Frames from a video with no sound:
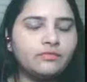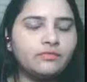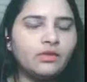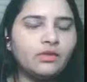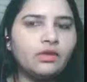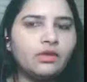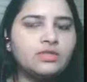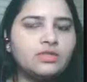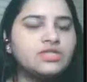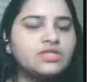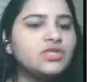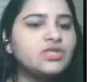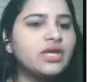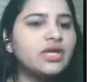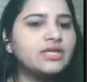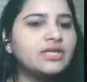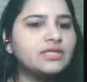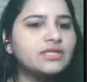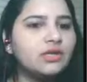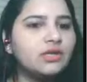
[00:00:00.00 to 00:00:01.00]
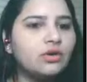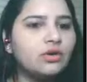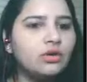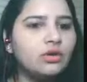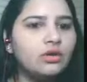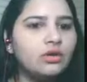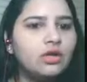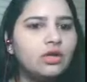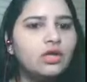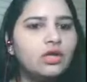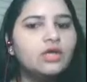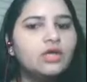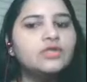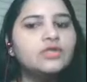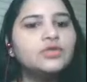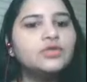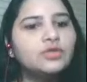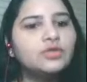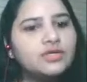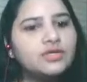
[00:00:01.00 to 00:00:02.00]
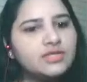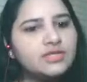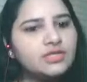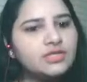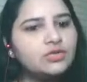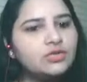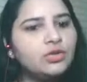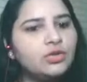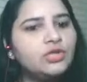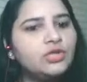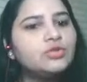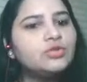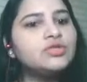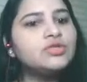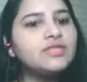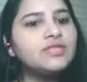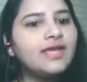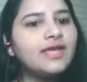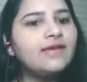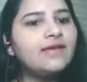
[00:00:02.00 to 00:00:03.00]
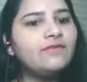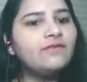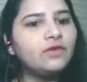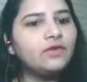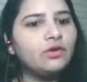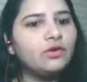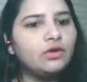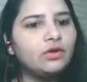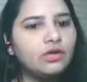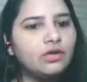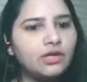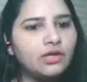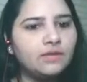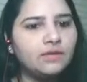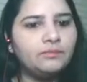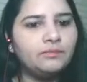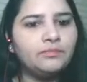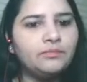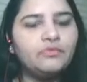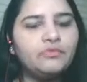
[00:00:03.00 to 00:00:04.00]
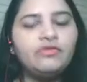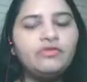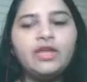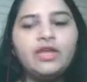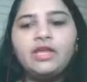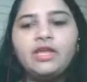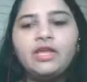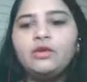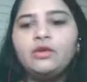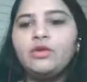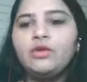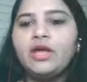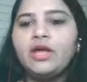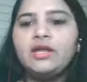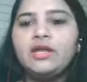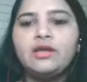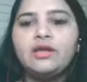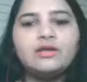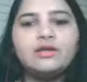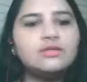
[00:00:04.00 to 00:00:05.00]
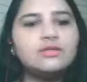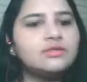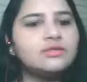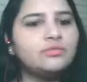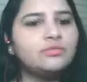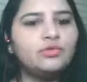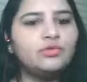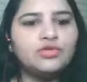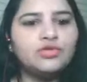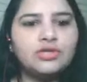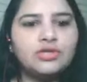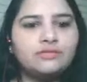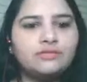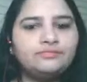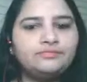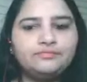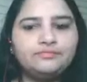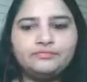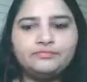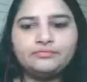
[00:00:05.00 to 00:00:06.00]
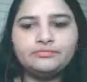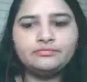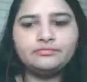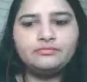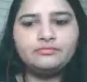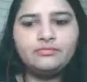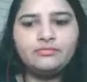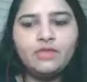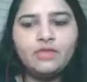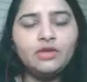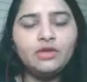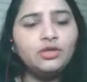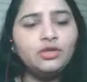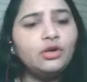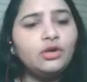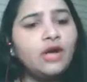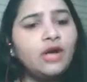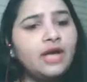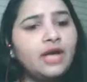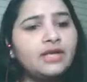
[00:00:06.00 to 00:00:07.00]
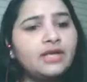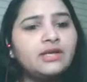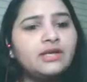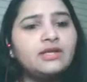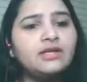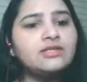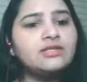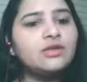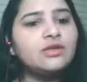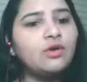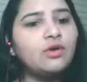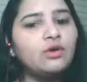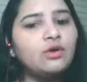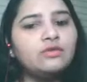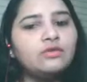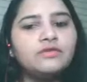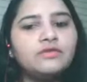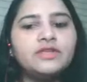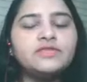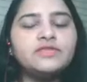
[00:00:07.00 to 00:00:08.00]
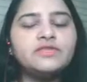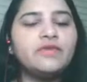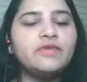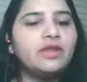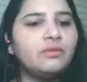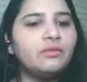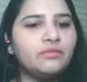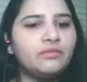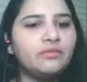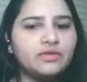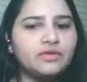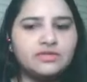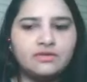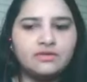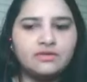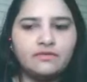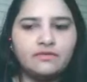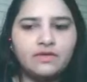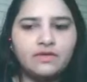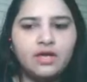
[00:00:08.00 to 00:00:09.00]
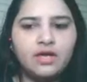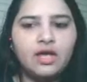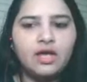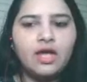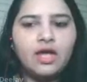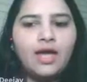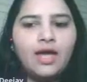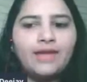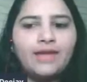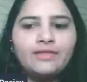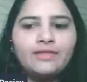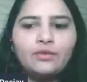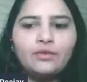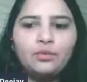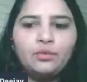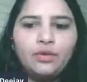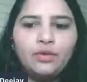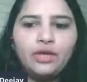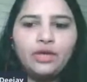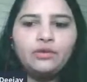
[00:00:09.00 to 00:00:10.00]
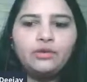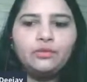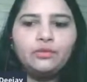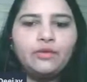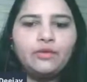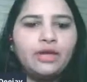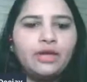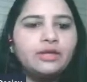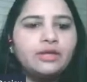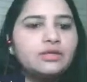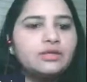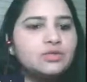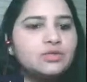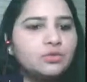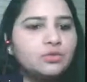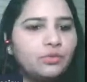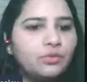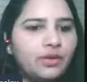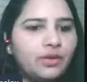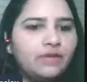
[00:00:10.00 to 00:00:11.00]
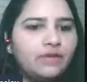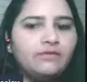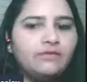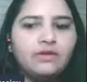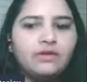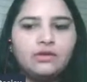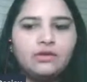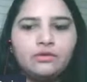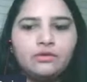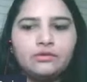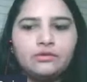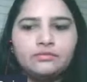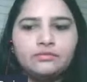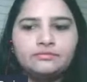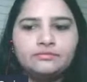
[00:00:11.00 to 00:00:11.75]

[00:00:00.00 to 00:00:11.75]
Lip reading: this checks and all. So this is going to save your time. Very good ideas, Pooja. Your ideas are always very impressive. And the way you write, it's very, very good.